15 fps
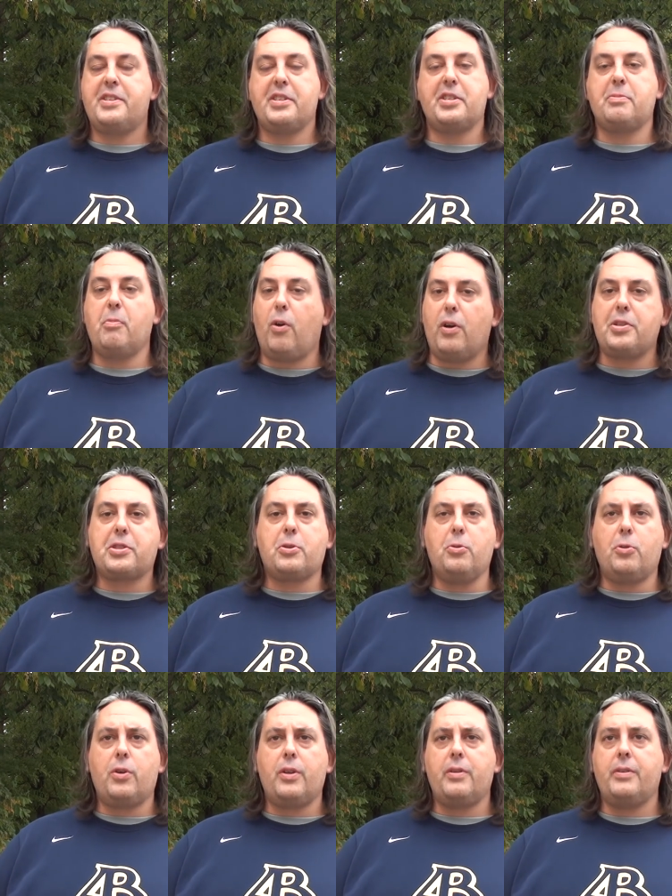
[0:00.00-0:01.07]
It's a small
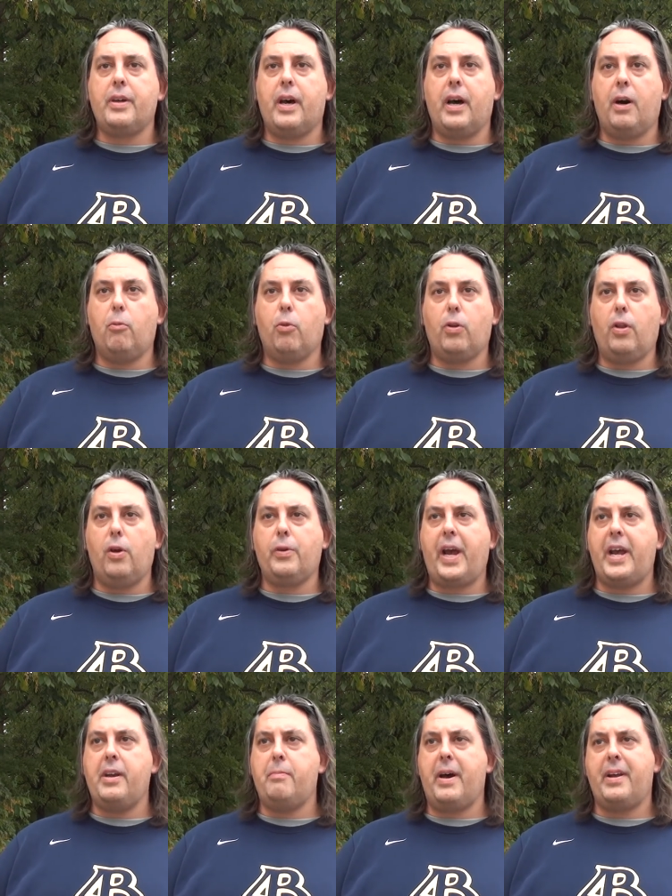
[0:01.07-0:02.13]
school. Uh, we're
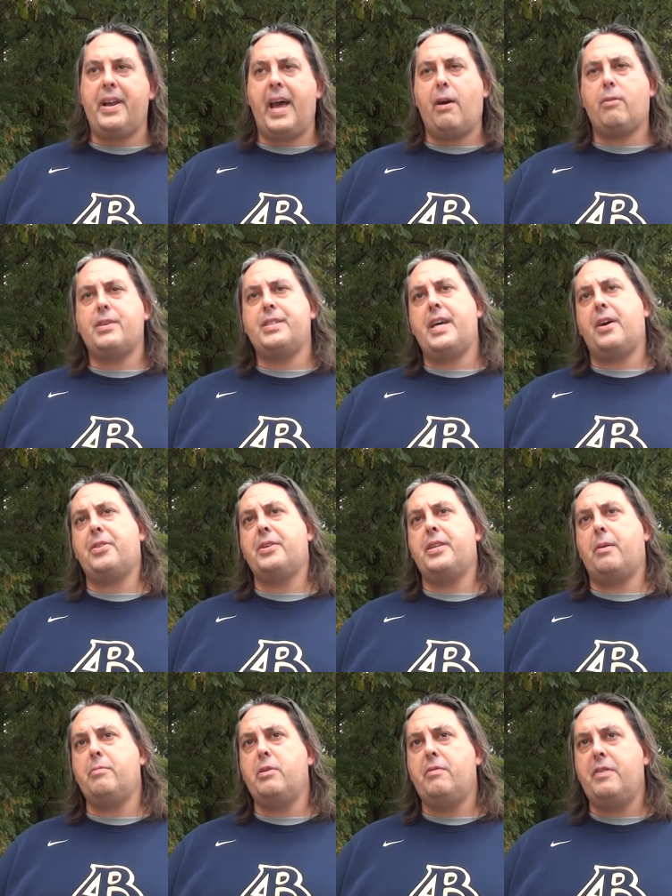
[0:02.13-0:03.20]
located about an hour south
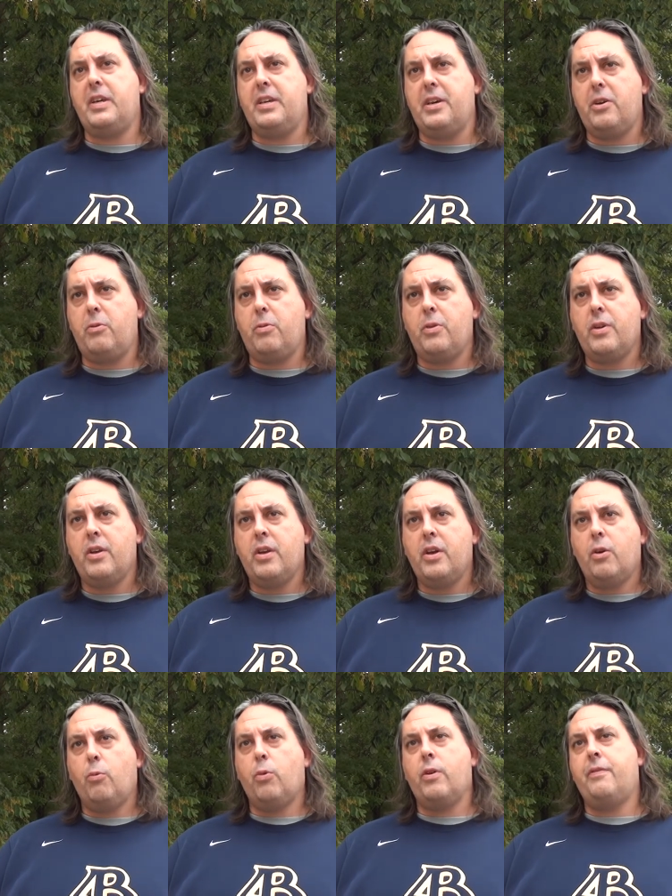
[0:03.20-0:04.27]
of WVU.
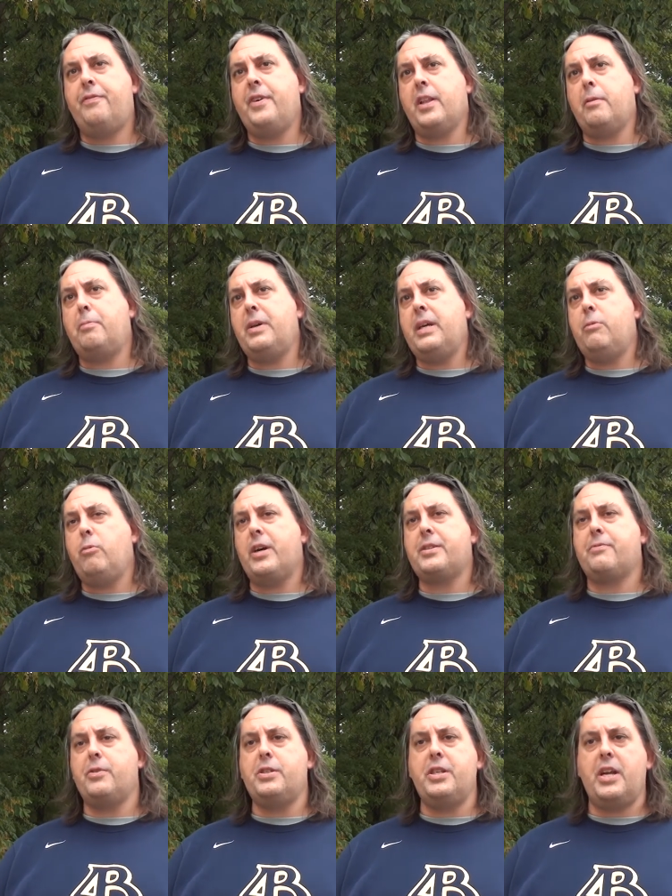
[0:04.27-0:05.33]
We're in Philippi,
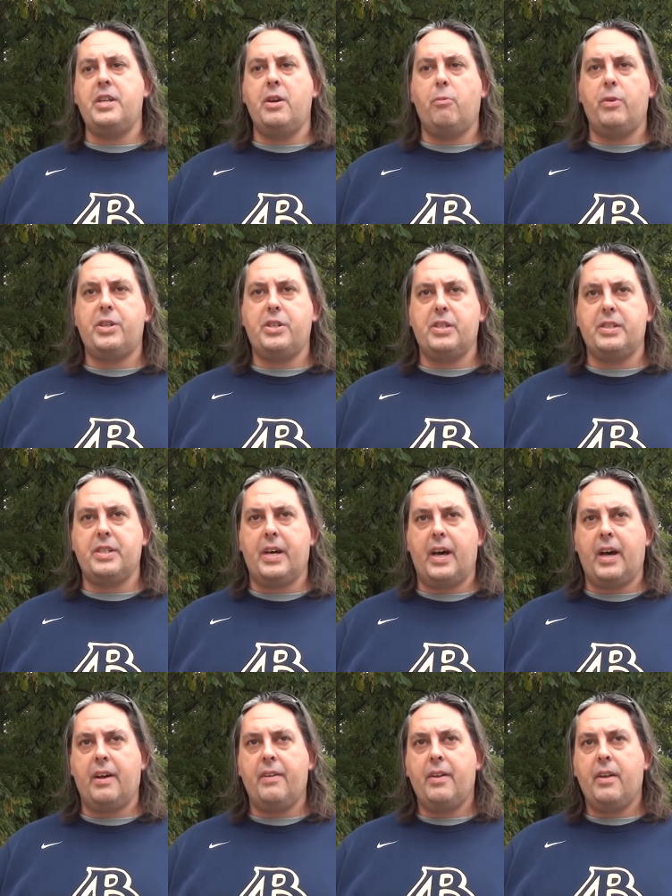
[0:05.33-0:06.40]
West Virginia, which is uh,
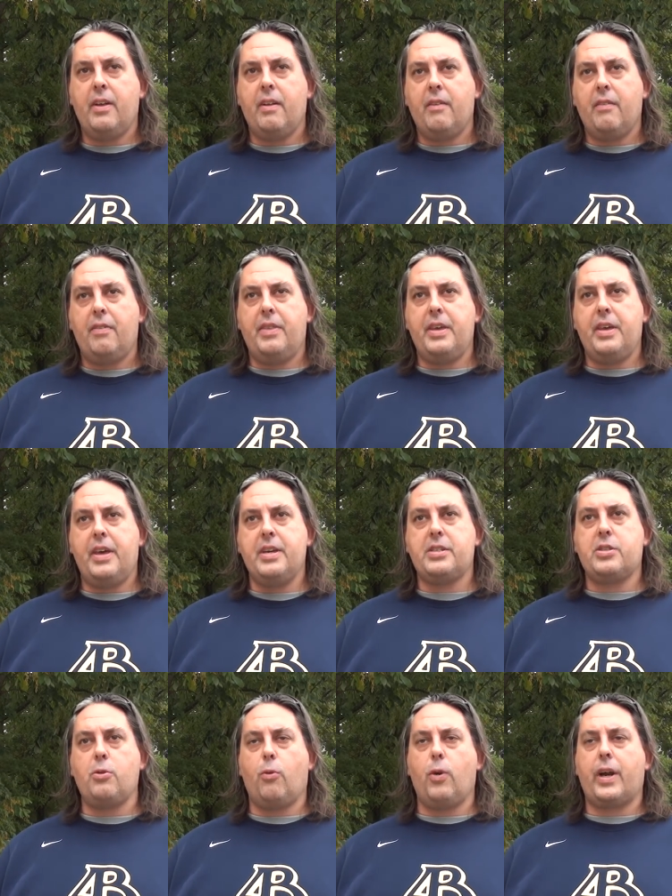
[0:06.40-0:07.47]
the
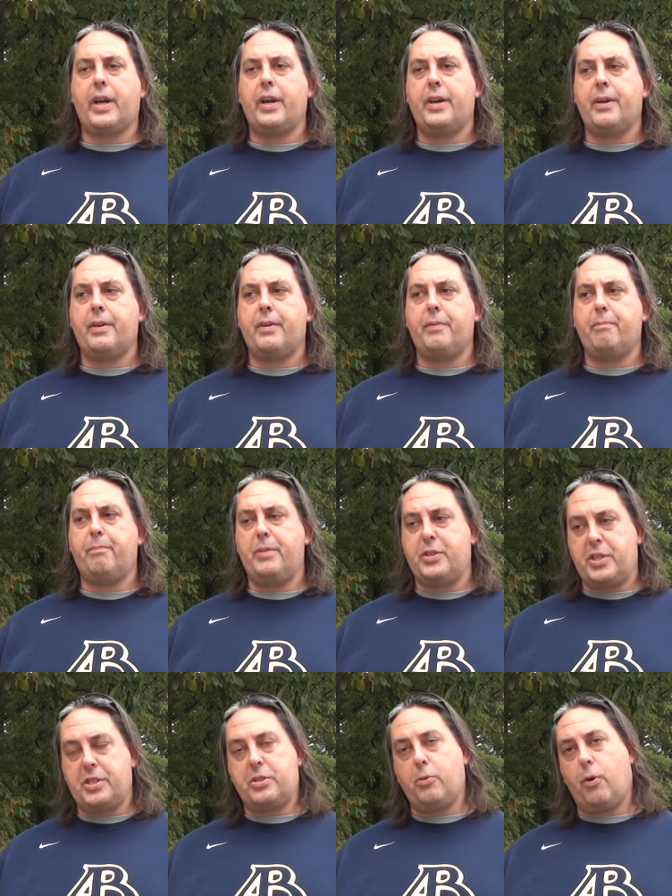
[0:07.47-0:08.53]
historic.
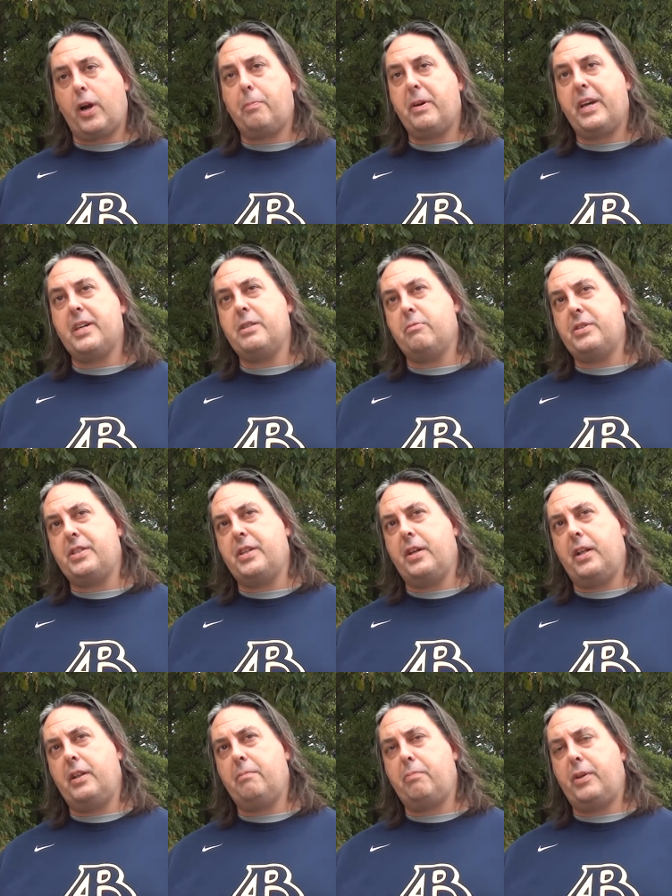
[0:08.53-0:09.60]
It's historic because it was the
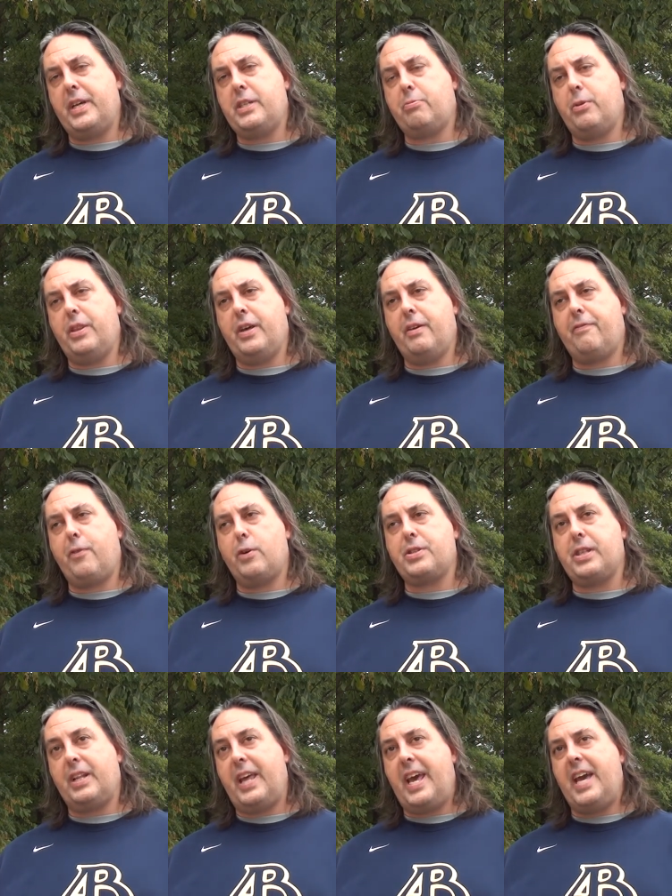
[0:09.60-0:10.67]
place where the
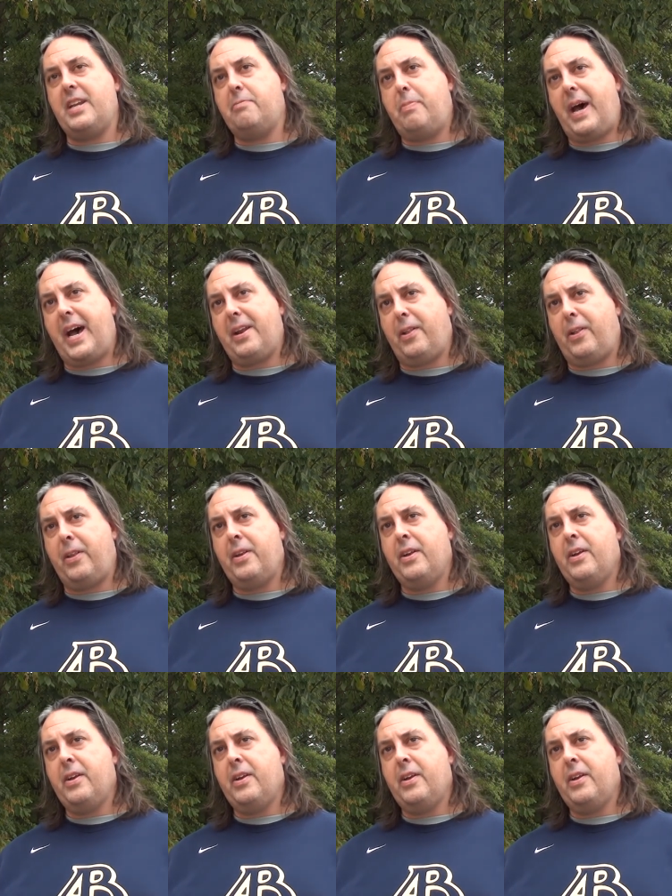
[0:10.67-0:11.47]
first land battle